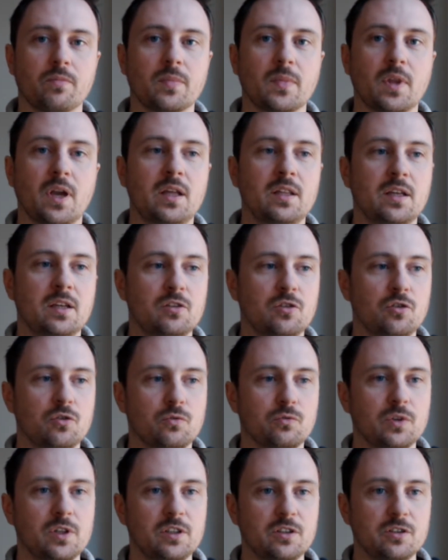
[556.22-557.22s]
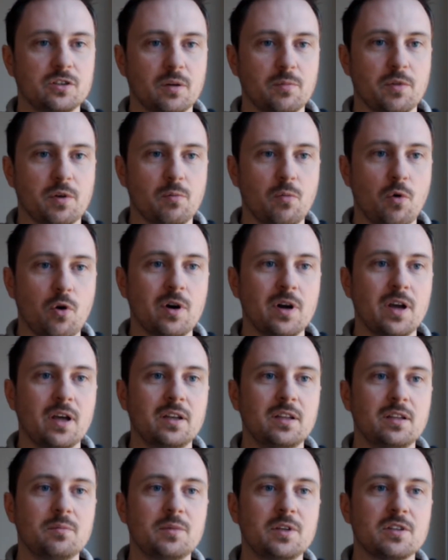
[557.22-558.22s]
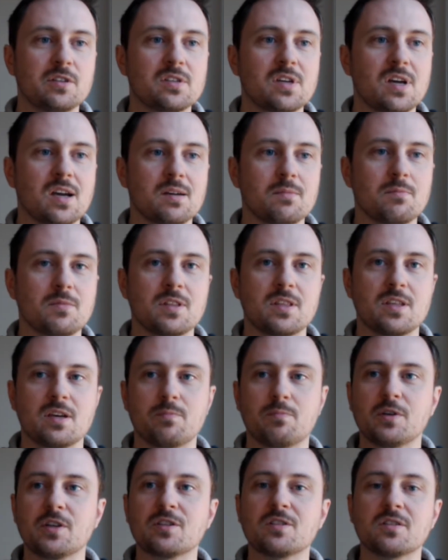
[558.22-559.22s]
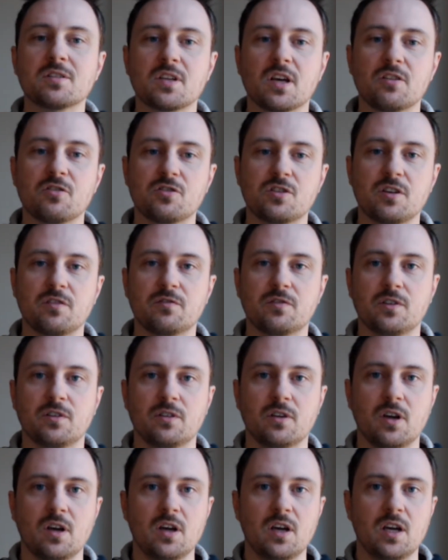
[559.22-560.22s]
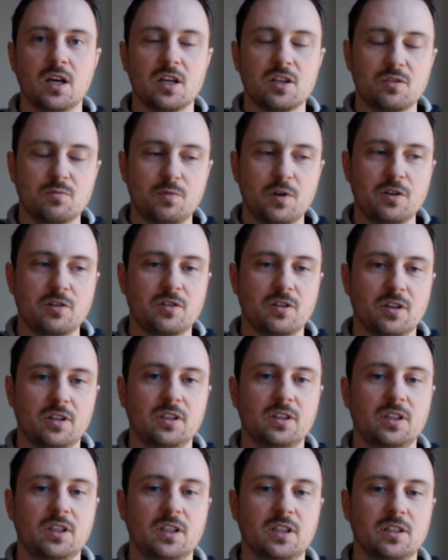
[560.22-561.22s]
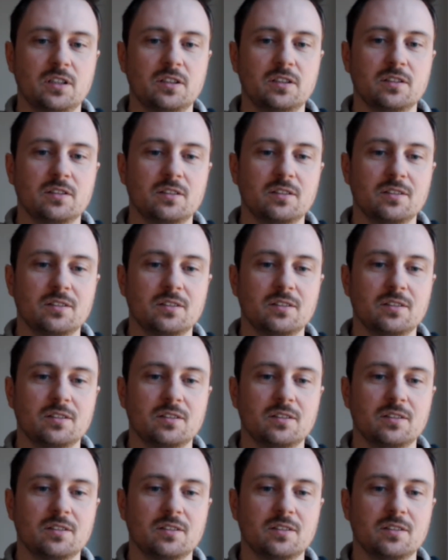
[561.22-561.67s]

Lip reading: And then you release something more, and in the meantime, their business has shifted, especially in